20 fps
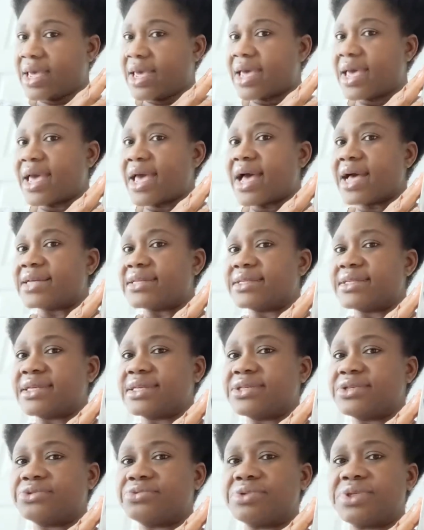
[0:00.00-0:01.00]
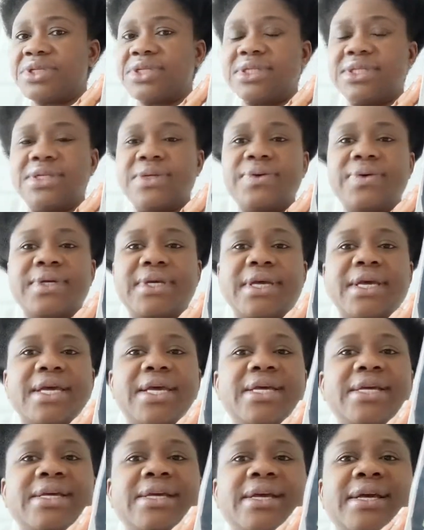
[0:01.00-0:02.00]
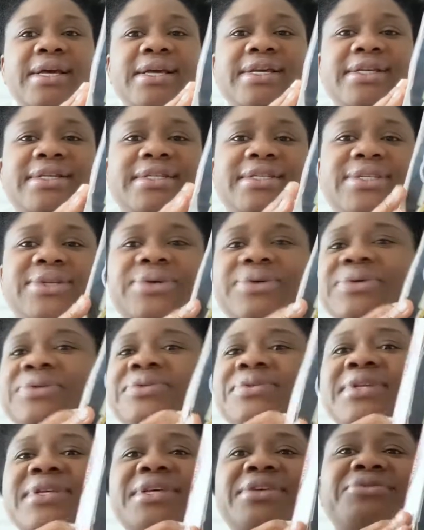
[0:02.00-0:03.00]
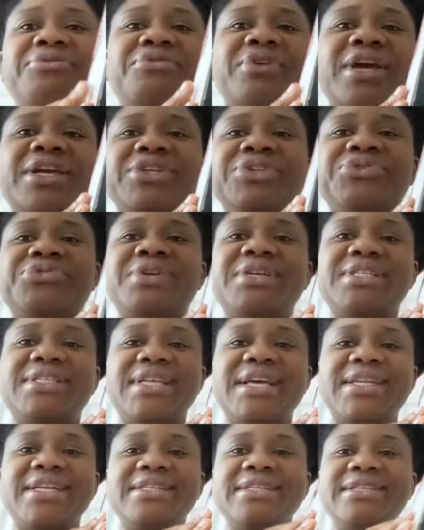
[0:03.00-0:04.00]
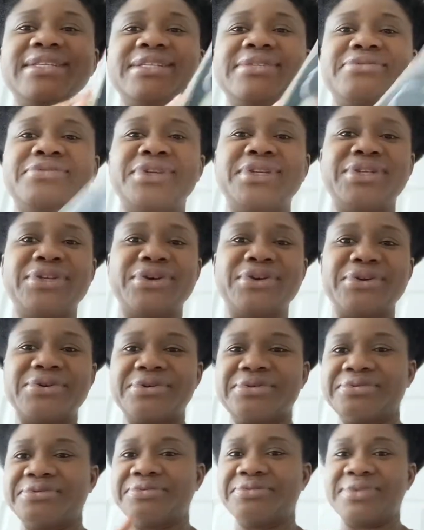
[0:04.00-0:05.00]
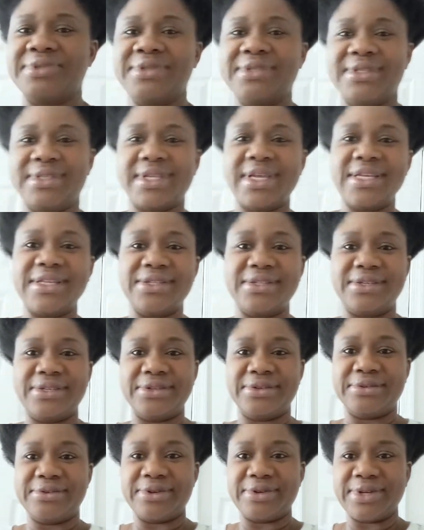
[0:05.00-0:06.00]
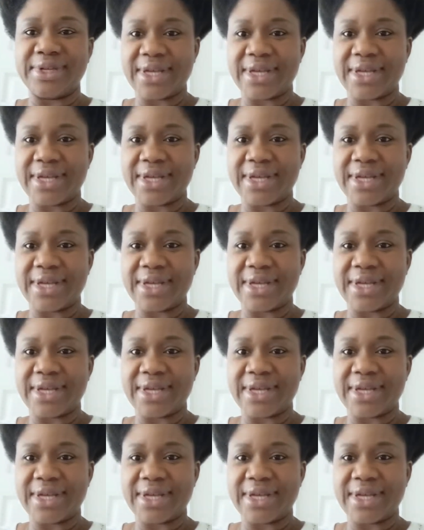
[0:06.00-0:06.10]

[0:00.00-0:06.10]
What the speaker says: hair accessories. Okay, so if you are interested in this video, stay tuned.